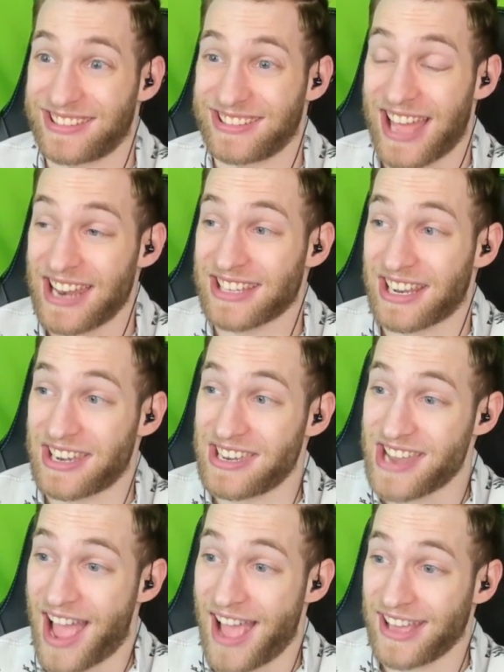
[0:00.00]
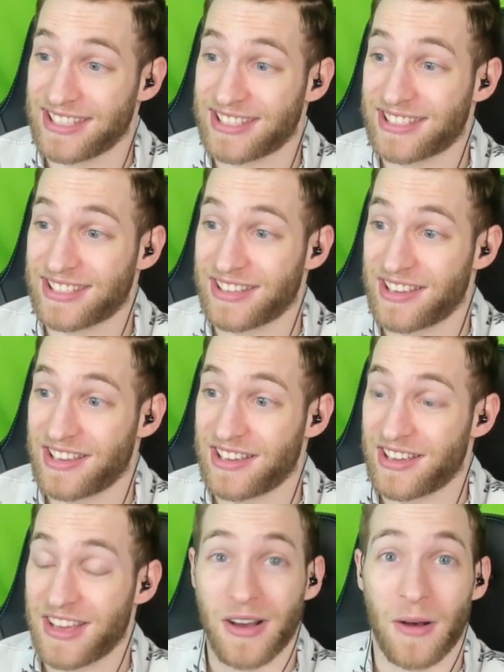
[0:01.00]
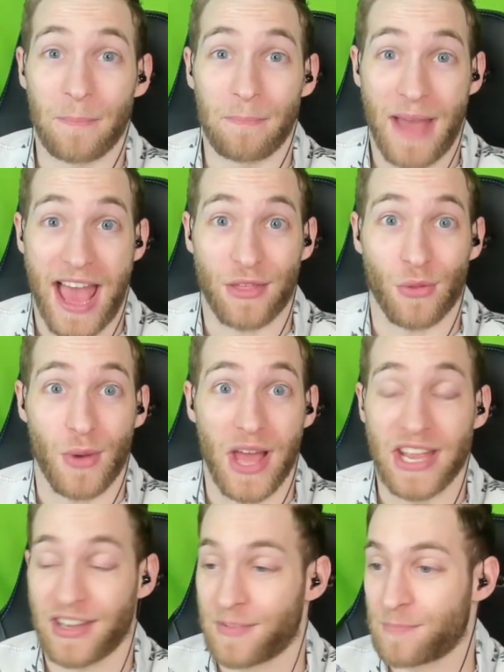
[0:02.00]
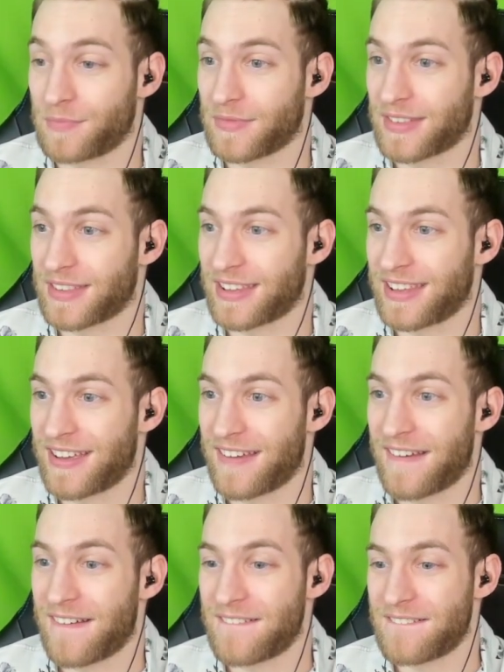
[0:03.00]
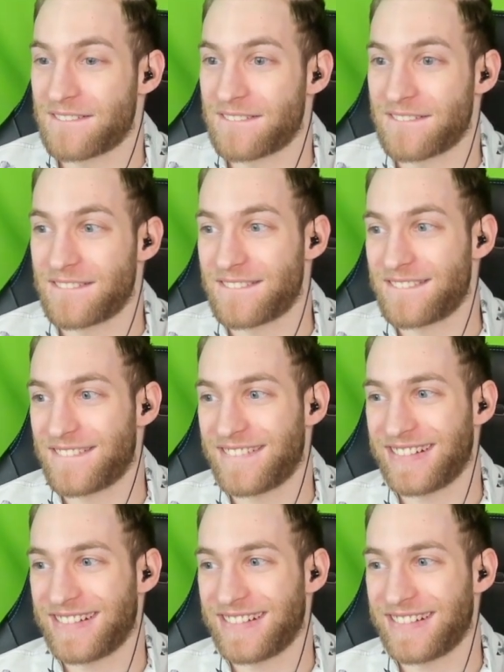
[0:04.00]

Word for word: That this is a nice we went with Funko Pop pathway. With less confidence, which